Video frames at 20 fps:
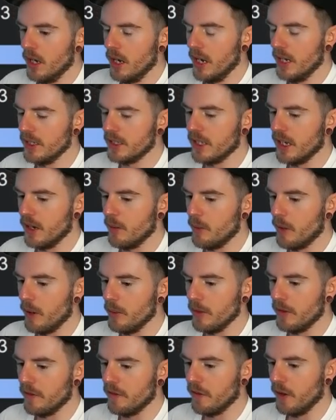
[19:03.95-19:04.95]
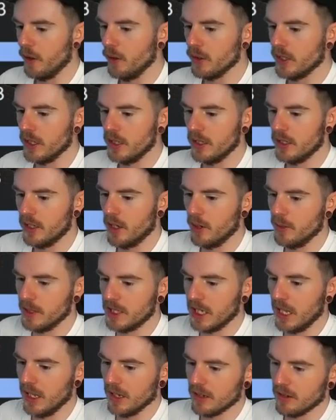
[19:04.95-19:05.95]
Ace 10 I'm probably folding. No,
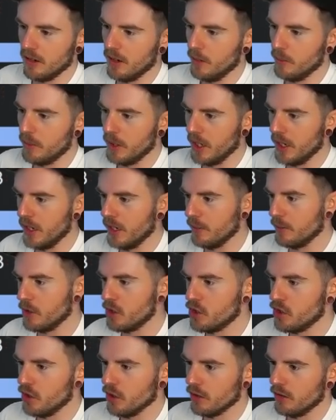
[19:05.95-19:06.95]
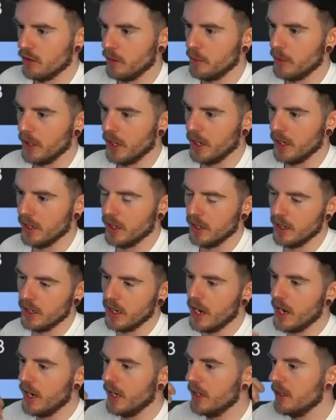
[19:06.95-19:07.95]
Metallica aren't playing. Sugar are playing. And
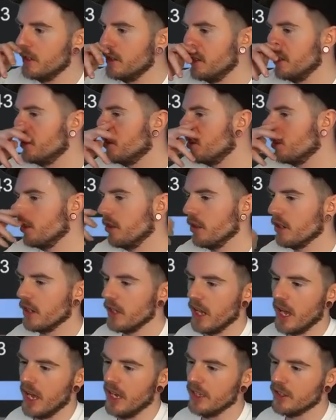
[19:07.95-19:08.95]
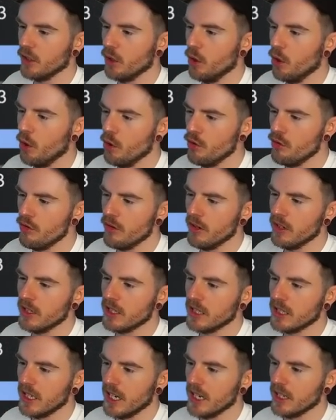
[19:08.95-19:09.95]
yeah, and you, just look at that. It's a
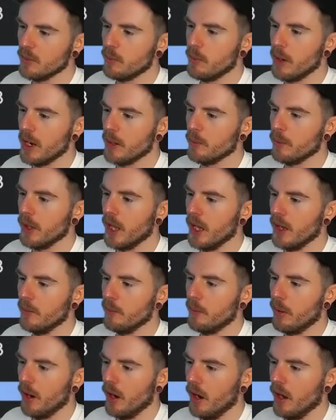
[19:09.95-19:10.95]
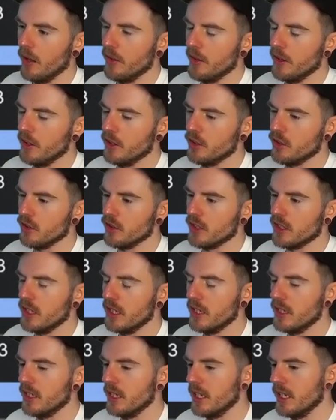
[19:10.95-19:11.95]
106 big blind pot that you just
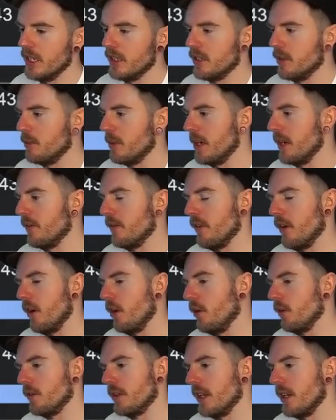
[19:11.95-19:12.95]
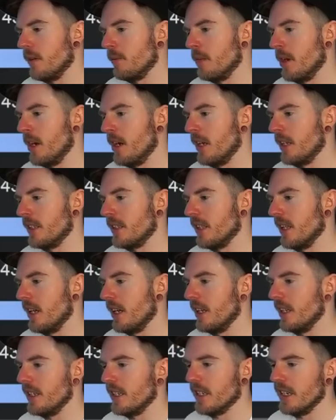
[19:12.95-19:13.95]
didn't need to be involved in, man.
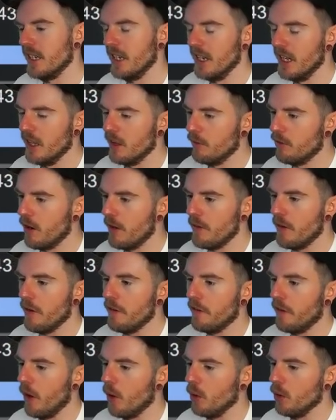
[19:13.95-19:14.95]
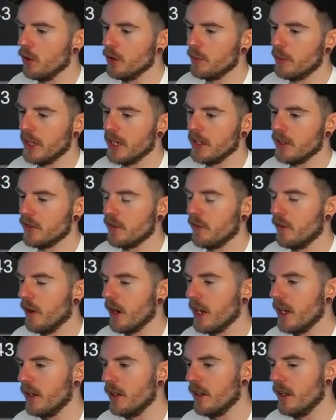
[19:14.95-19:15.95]
Like, River fold because
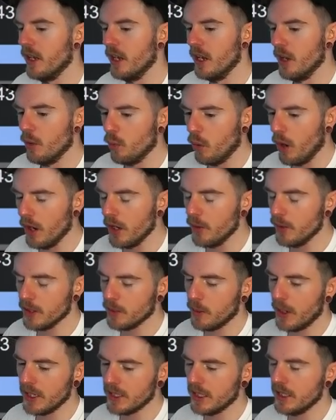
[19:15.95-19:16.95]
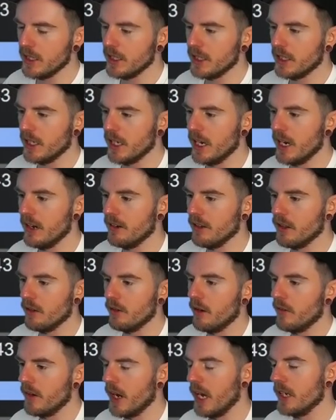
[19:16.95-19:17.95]
fucking... What are you expecting to see here on the
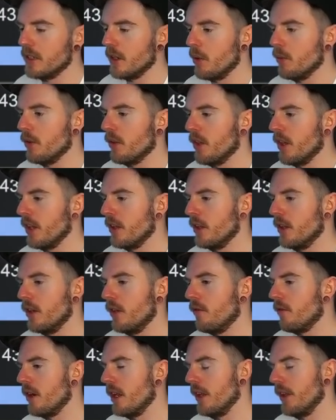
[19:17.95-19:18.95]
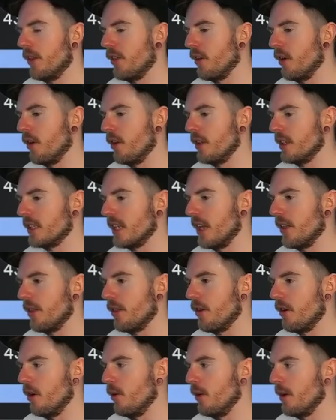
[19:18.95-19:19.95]
river? I don't think that you've really thought this hand
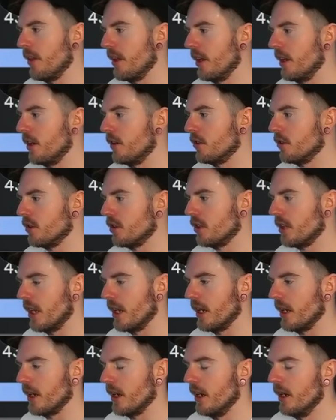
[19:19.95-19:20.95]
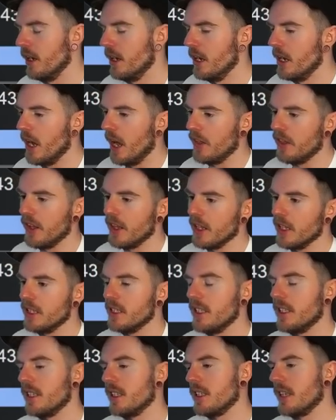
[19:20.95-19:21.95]
through. I think you just think... I think this
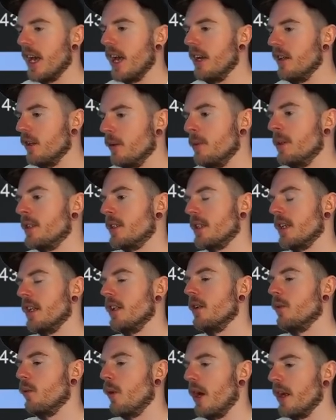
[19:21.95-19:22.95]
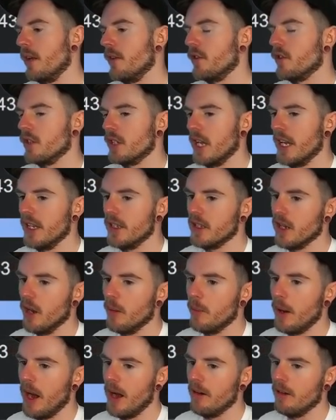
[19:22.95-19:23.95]
is entitlement tilt where you've just hit
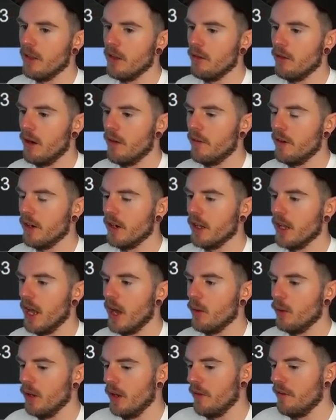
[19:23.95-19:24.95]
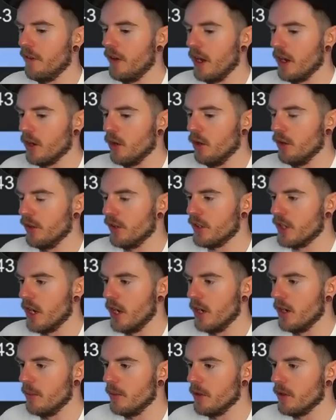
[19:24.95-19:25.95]
top pair on the river and you're like, well, I called the
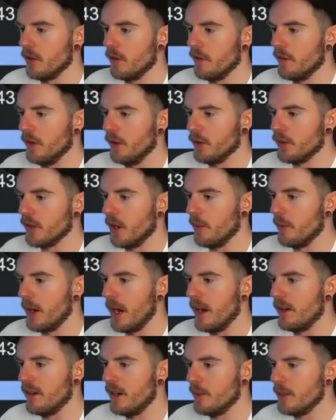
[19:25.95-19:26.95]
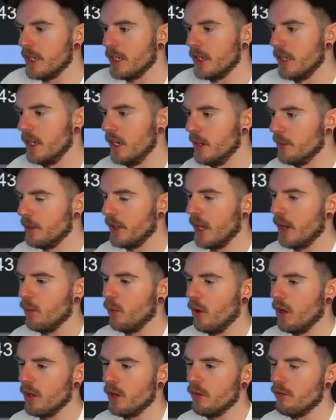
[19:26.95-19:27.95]
turn. I'm not going to fold top pair, am I? But like,
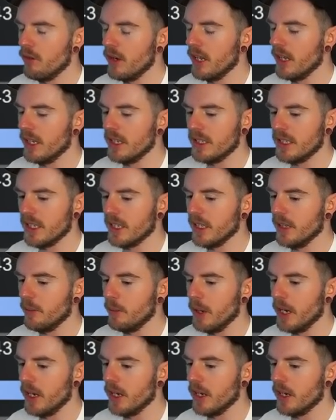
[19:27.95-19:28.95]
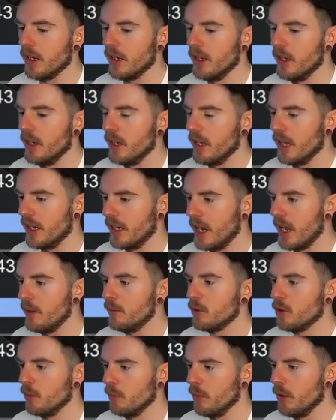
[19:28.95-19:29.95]
what are you realistically beating? Like, name
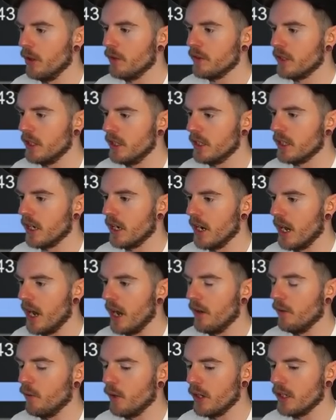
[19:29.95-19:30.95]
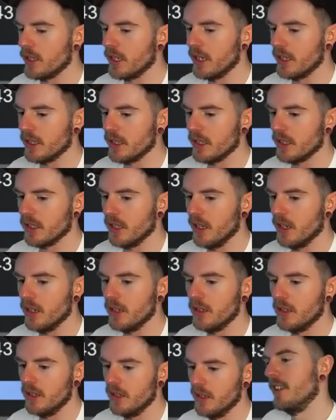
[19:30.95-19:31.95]
some bluffs that he's going to have when he takes this
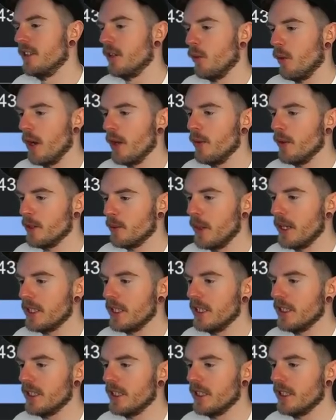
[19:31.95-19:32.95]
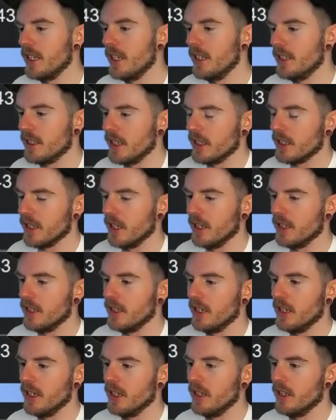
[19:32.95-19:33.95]
line. So what are you expecting to see, Zisan,
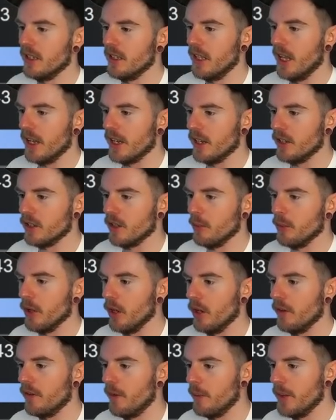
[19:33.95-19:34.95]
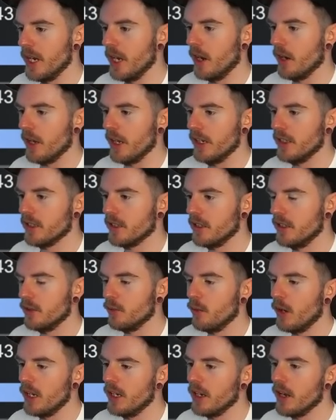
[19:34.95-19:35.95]
here, like, as a bluff? And be honest, because
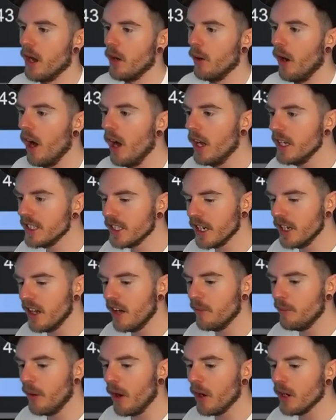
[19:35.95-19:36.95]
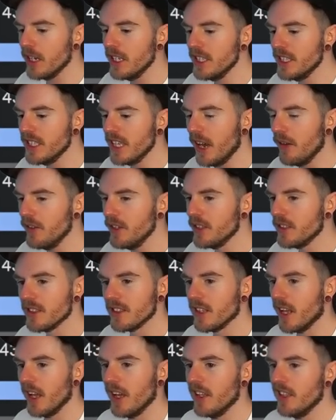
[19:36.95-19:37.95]
when you go, ah, oh, he's going to have pocket sevens,
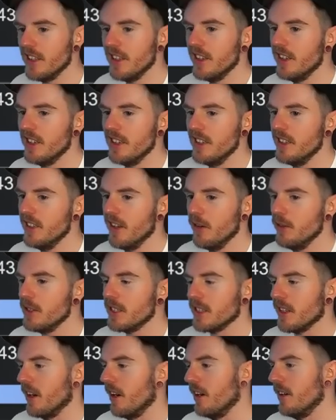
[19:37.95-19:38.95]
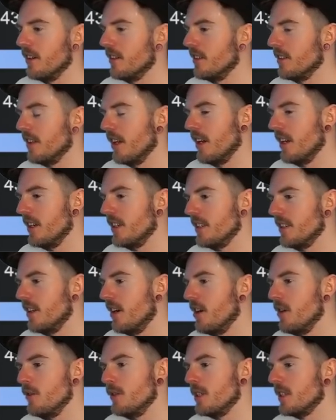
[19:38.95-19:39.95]
like, eh, no, he's not. Like,
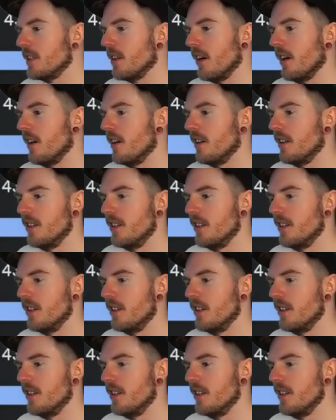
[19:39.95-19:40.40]
no, he's not.